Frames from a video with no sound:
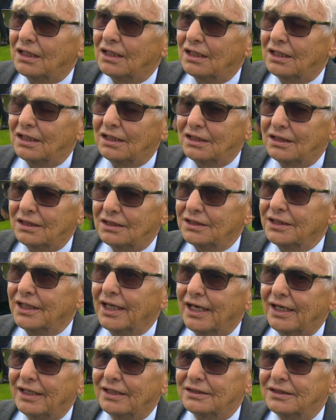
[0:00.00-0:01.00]

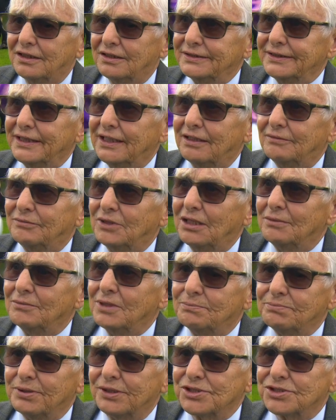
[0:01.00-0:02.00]
Yeah. I'm a
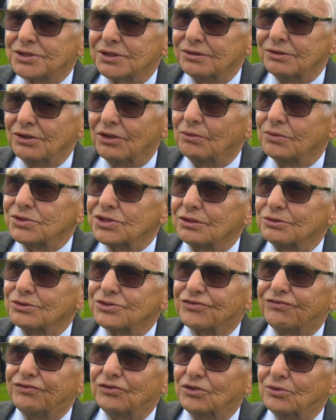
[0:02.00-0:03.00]
person who always looks
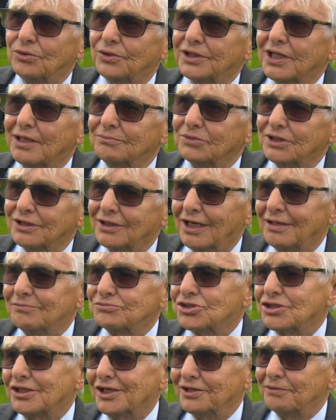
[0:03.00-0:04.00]
forward. I'm
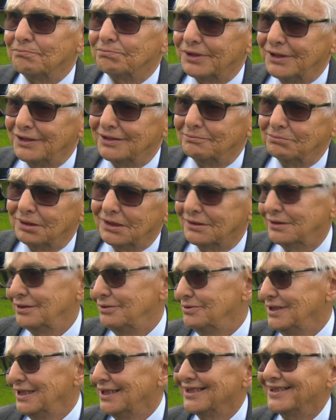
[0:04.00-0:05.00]
trying to breed a bloody
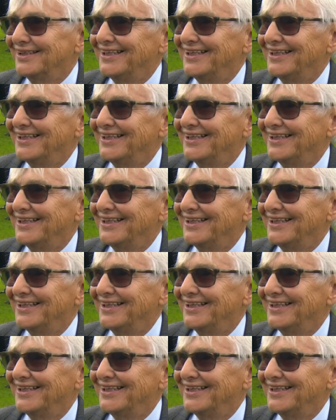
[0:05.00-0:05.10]
winner.